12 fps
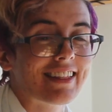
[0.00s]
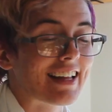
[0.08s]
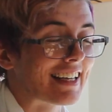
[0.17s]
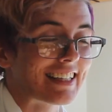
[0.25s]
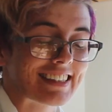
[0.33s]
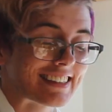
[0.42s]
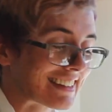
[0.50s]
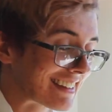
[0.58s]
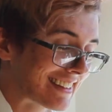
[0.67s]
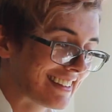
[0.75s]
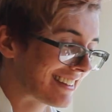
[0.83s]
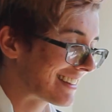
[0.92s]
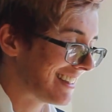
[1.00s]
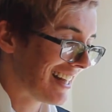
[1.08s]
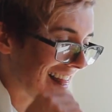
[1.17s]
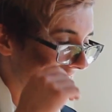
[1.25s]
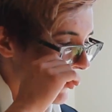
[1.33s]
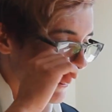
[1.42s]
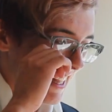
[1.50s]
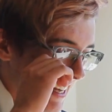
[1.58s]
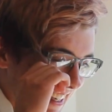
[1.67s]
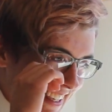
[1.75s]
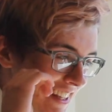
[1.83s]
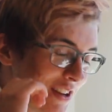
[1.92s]
Like,
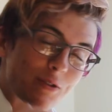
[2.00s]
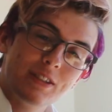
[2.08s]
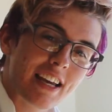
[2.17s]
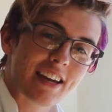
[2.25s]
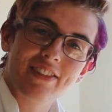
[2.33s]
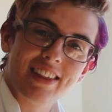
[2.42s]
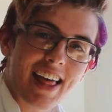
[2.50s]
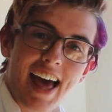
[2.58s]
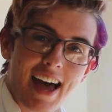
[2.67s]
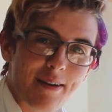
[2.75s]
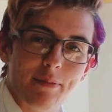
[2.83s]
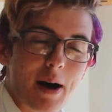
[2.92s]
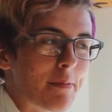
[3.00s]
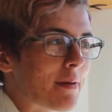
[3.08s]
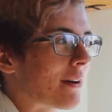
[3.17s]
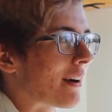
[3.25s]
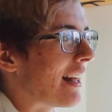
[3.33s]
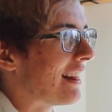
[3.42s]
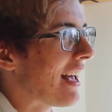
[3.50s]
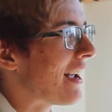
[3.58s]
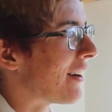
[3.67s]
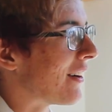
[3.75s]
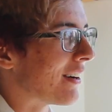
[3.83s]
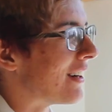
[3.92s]
no saving that puppy right
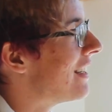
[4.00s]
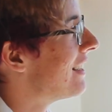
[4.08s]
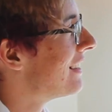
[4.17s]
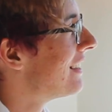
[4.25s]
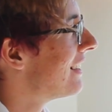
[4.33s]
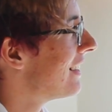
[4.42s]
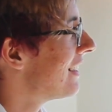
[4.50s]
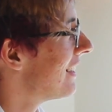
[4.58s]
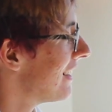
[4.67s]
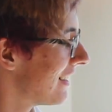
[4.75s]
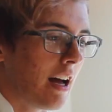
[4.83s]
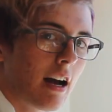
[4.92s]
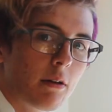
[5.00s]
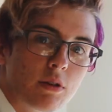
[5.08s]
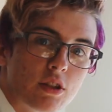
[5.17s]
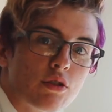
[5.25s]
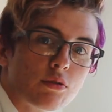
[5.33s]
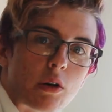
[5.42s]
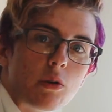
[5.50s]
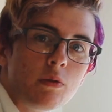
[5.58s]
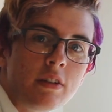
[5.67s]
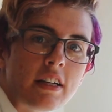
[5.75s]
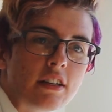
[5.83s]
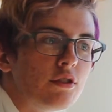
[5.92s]
there. I was
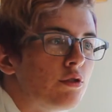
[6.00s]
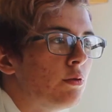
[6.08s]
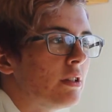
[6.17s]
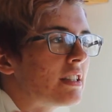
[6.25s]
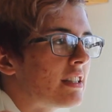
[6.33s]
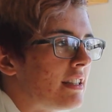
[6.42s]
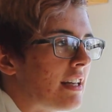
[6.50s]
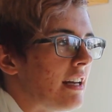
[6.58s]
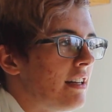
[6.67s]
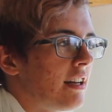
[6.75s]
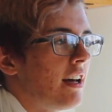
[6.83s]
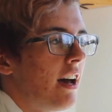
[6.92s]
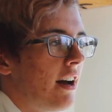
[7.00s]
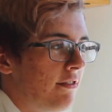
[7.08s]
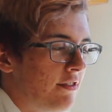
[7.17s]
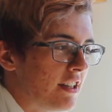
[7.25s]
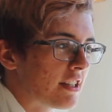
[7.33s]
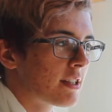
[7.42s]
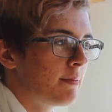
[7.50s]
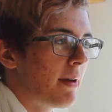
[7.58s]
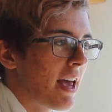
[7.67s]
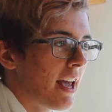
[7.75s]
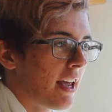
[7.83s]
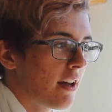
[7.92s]
thrown into a state of
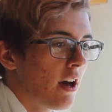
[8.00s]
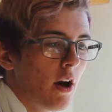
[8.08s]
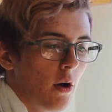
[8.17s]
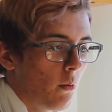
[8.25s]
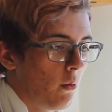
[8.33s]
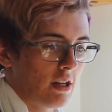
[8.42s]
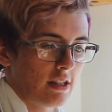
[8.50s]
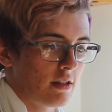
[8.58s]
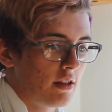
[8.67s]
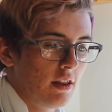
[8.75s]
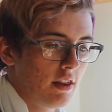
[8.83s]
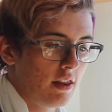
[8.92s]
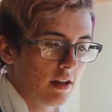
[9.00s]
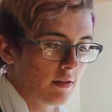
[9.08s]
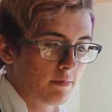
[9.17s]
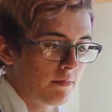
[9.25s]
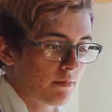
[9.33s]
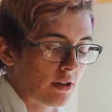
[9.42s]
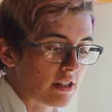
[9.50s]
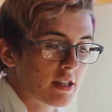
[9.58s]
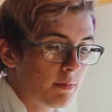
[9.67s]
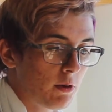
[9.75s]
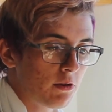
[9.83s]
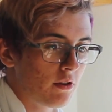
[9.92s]
dismay. Was the
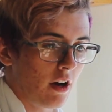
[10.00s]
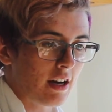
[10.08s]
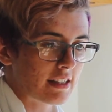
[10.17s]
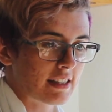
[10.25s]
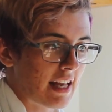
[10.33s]
principle not